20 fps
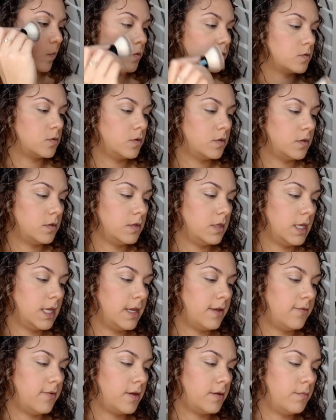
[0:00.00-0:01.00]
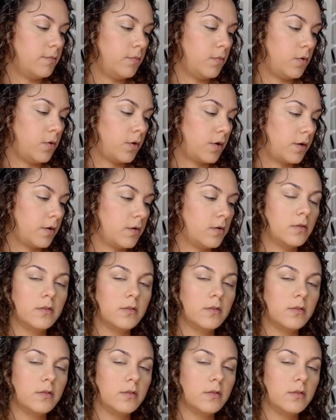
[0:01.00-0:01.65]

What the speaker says: to give it more